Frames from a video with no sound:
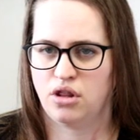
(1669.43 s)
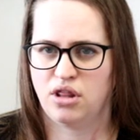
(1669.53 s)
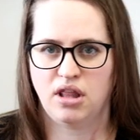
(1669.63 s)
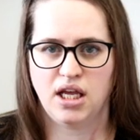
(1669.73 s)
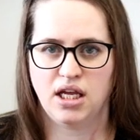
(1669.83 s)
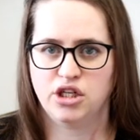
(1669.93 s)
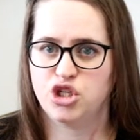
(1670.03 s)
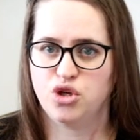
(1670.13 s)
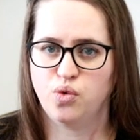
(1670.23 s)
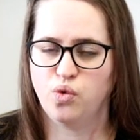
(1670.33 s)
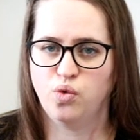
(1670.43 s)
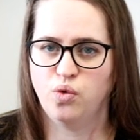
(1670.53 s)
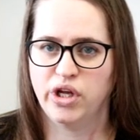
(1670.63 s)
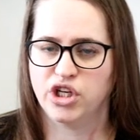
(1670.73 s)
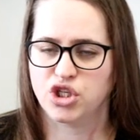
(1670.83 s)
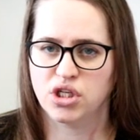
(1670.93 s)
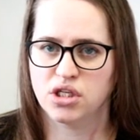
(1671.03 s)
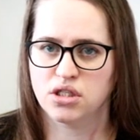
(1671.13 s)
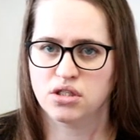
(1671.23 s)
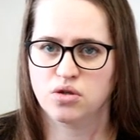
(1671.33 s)
the 2
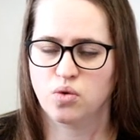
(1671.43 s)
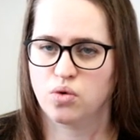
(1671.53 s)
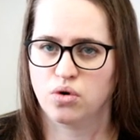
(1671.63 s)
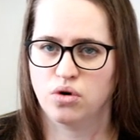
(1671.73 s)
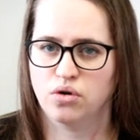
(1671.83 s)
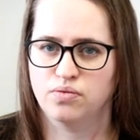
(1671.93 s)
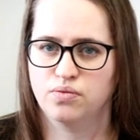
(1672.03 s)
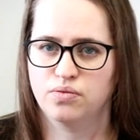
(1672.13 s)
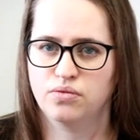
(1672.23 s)
inches or